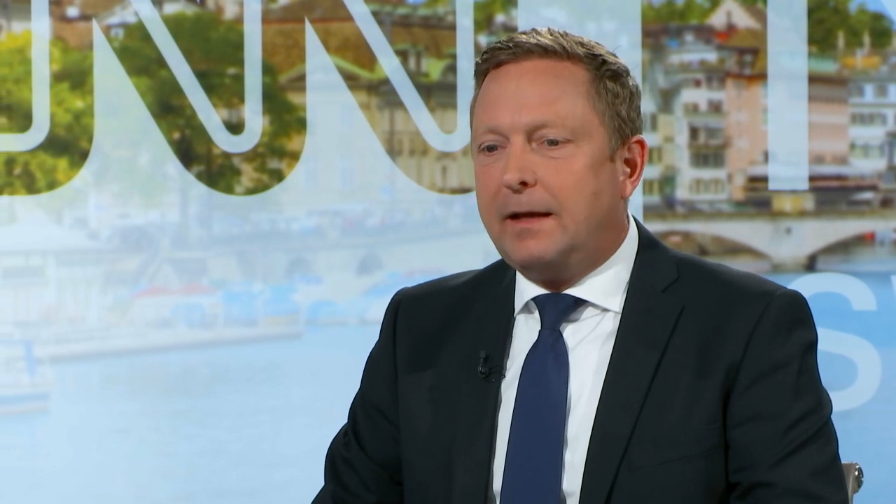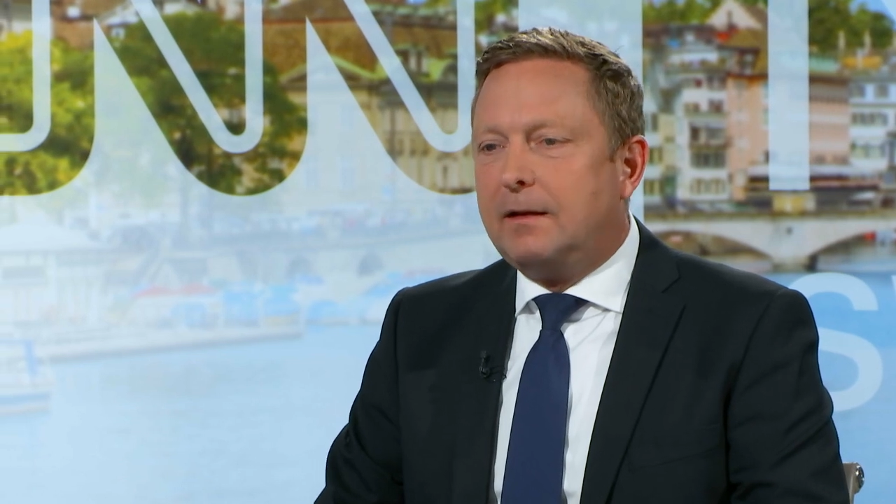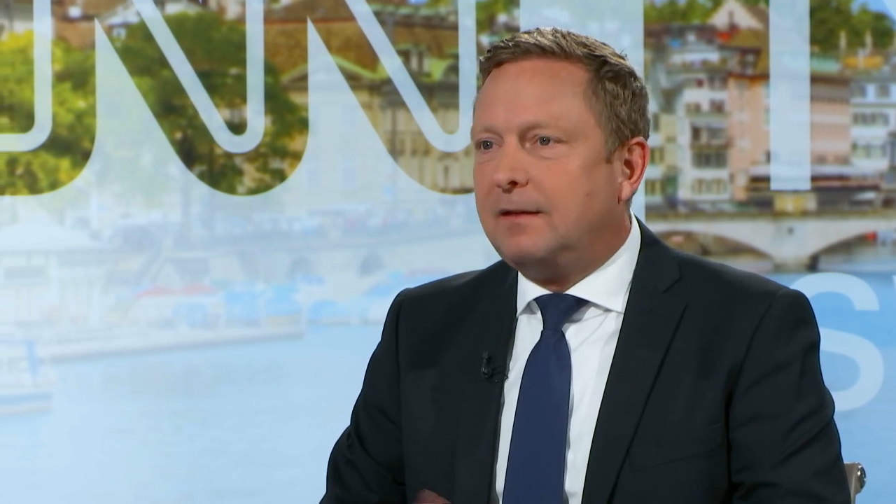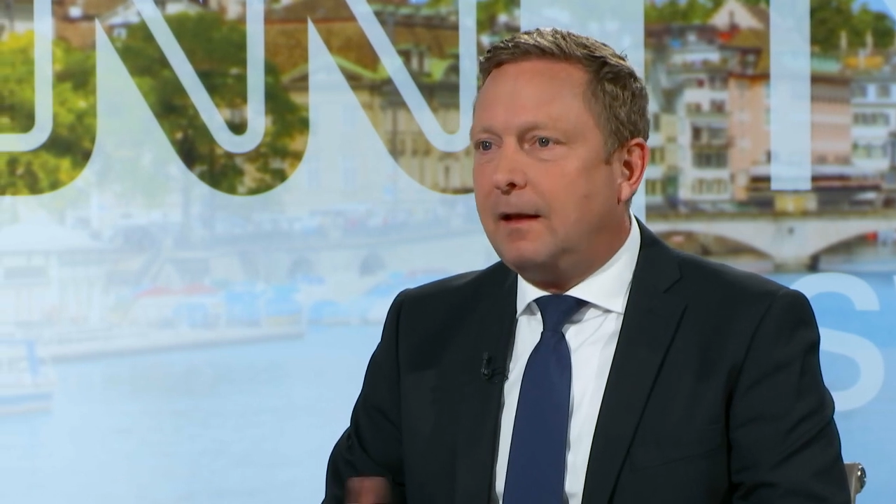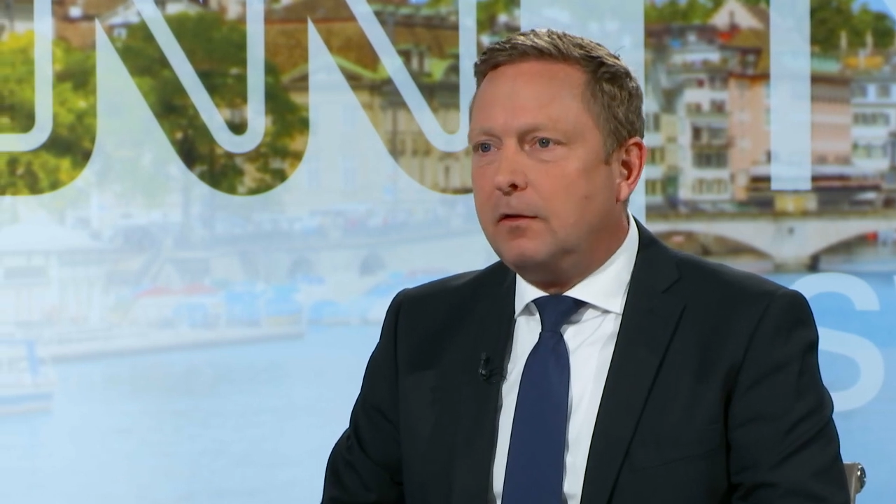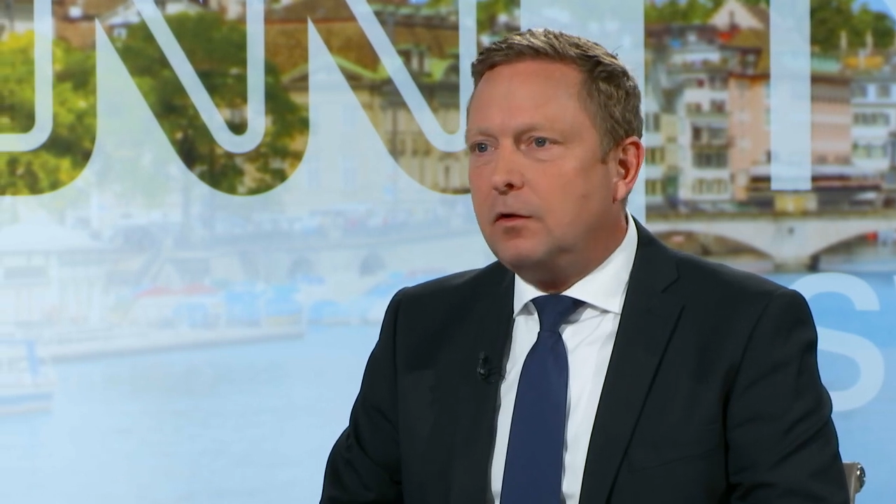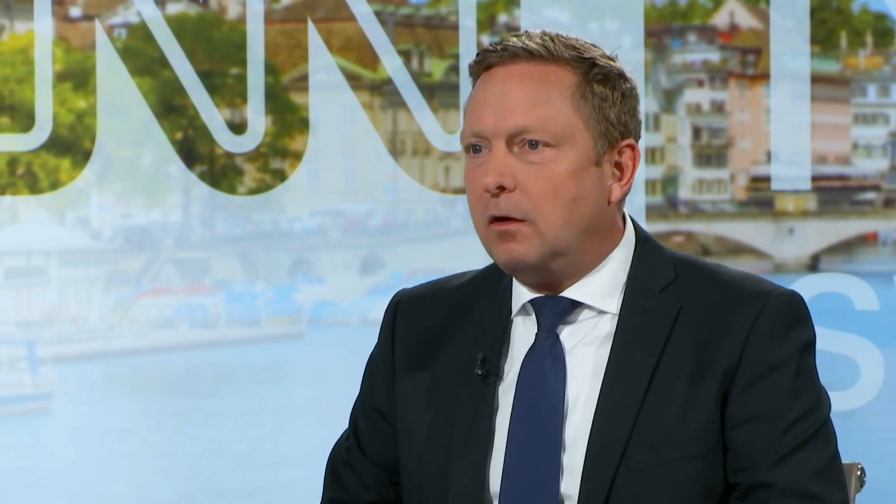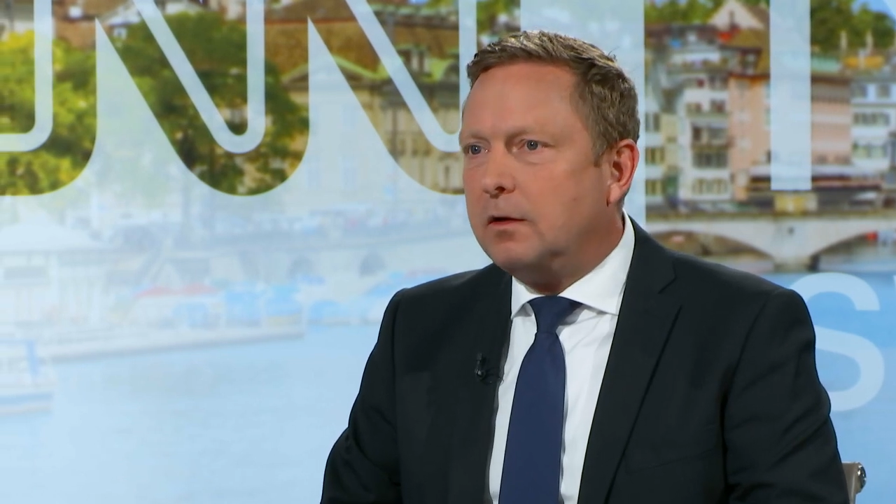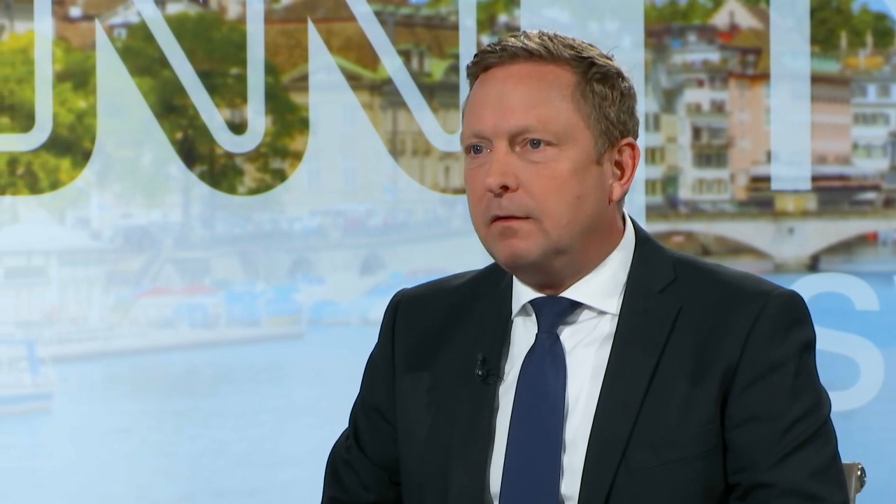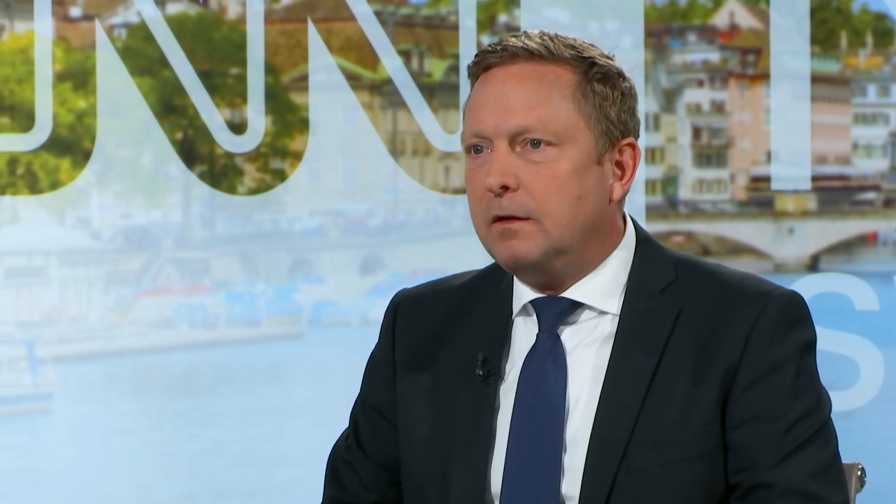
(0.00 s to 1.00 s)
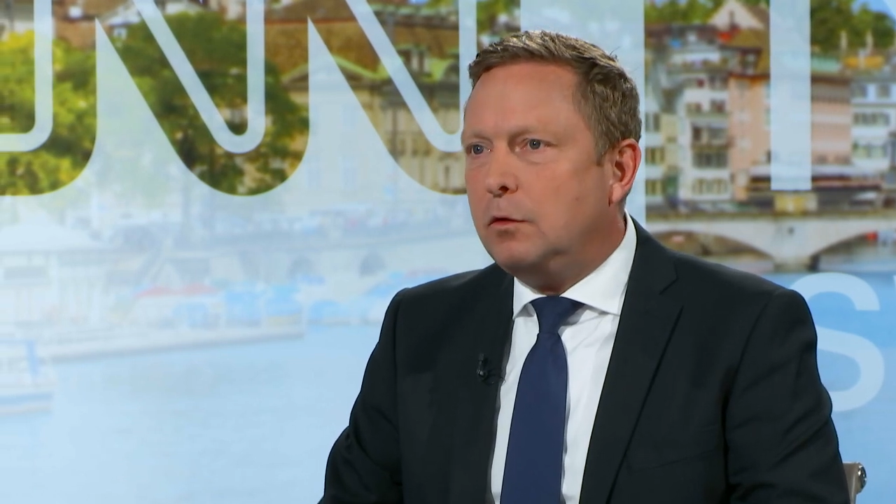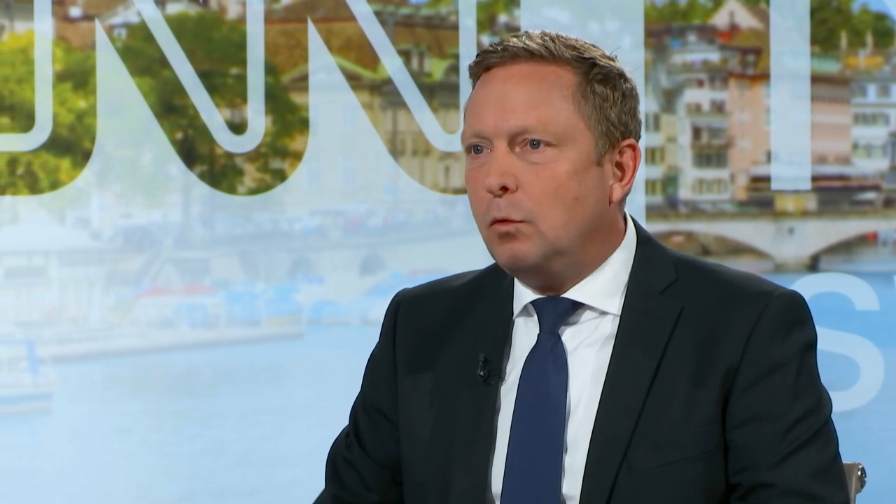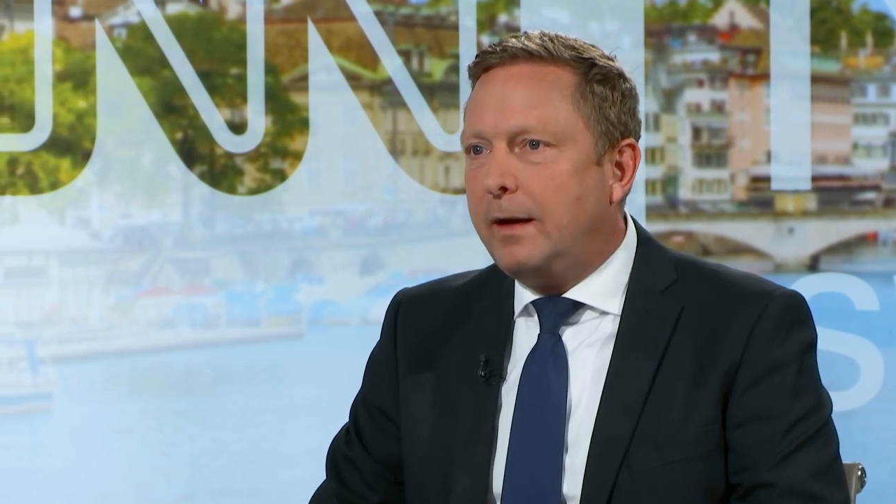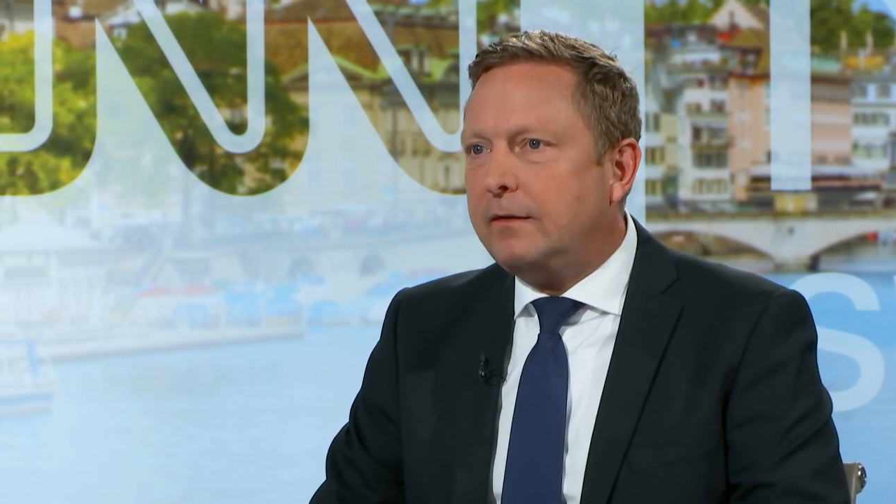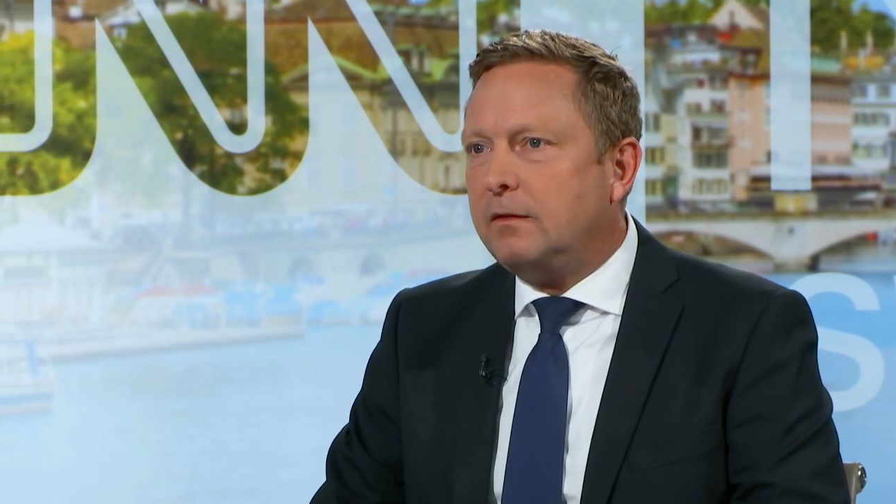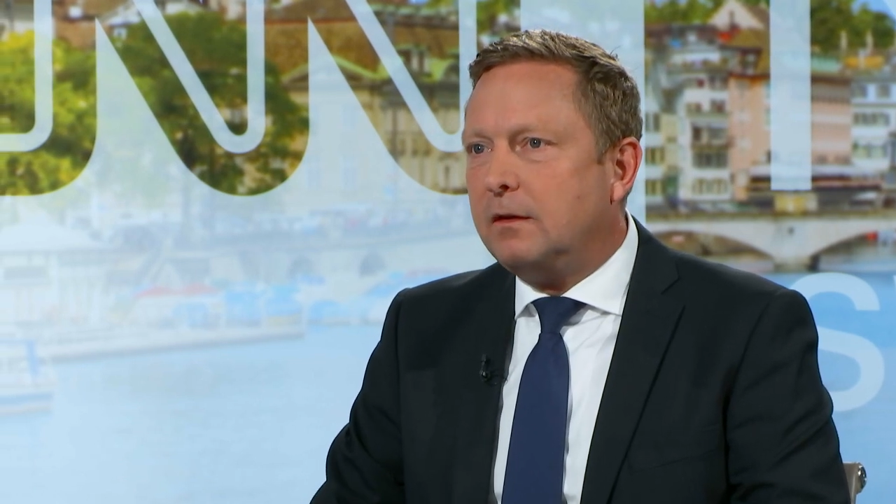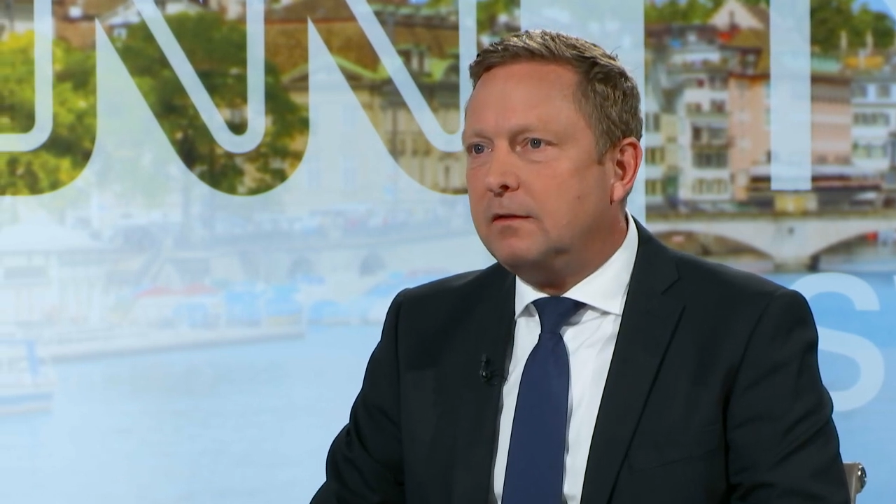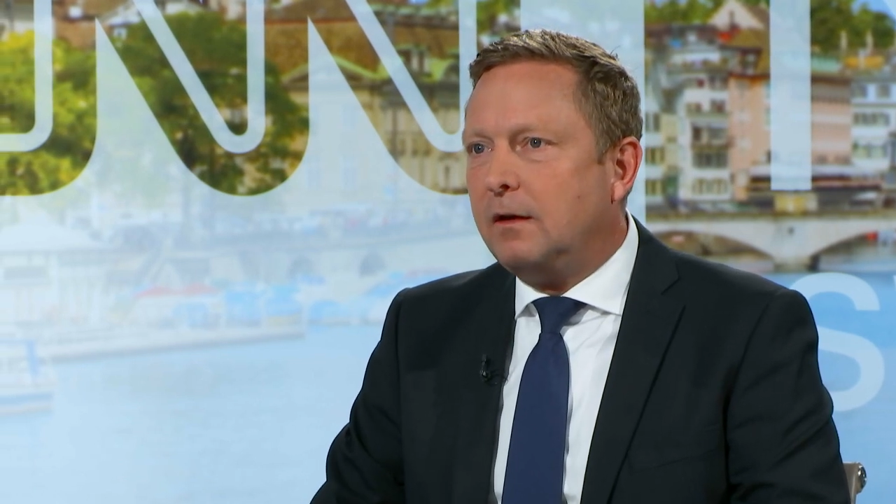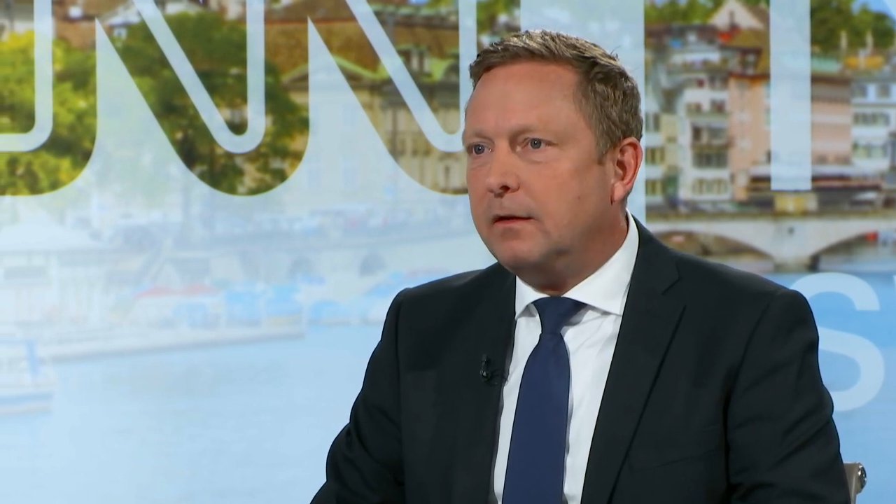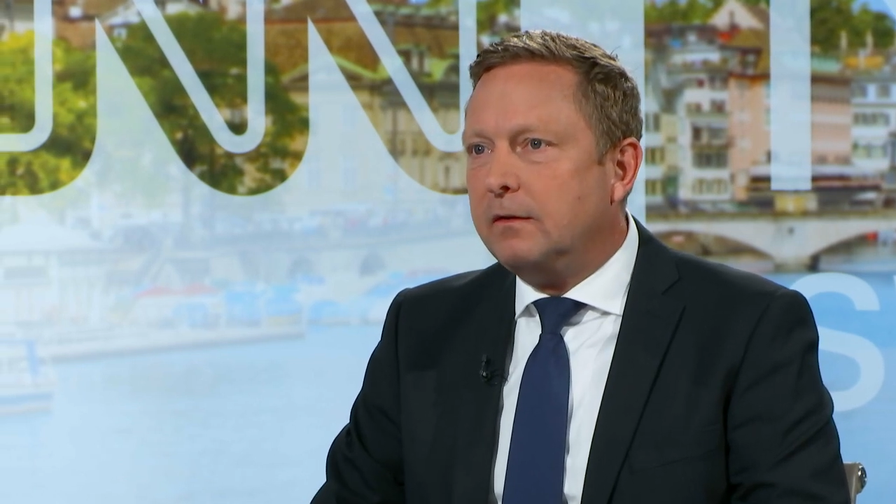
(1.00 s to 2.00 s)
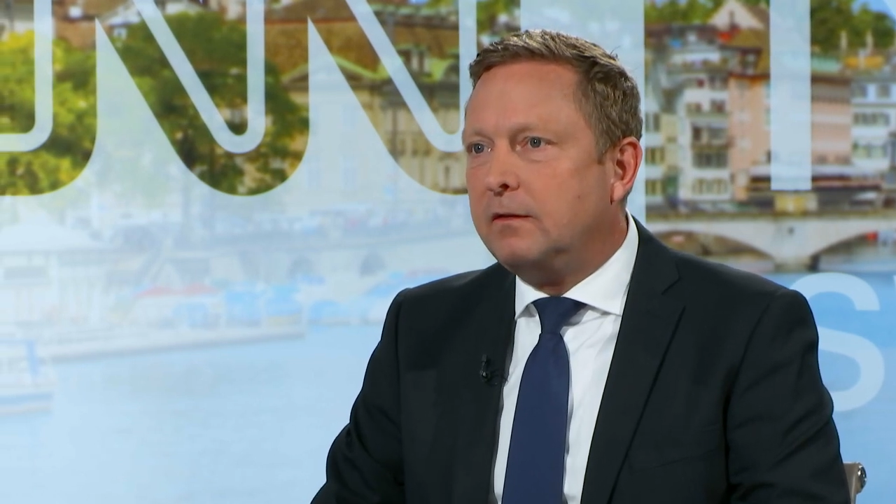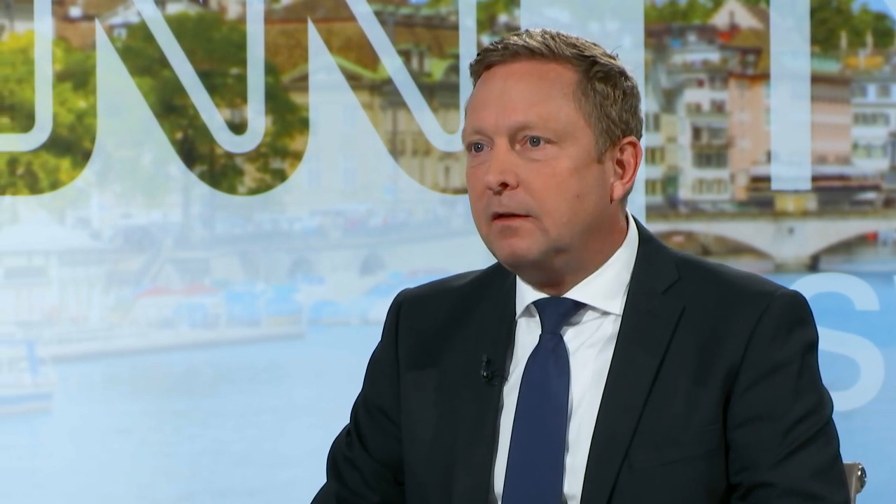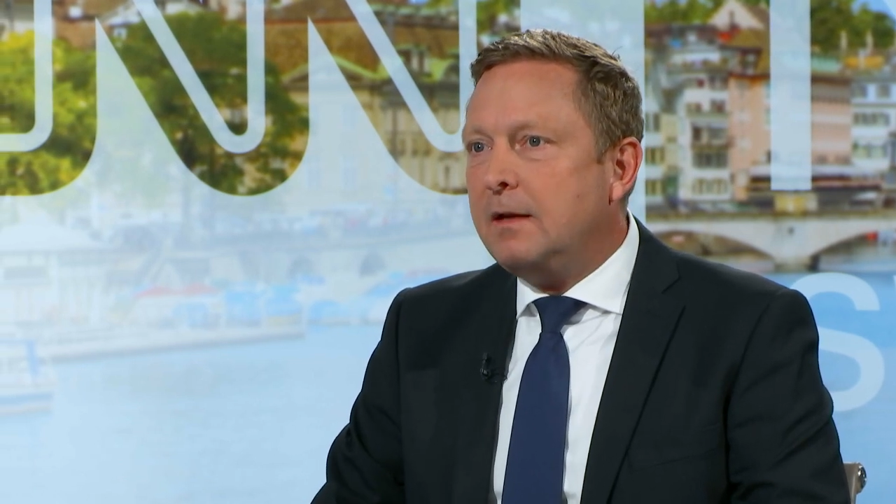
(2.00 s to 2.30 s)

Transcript: like a Teladoc in the US that does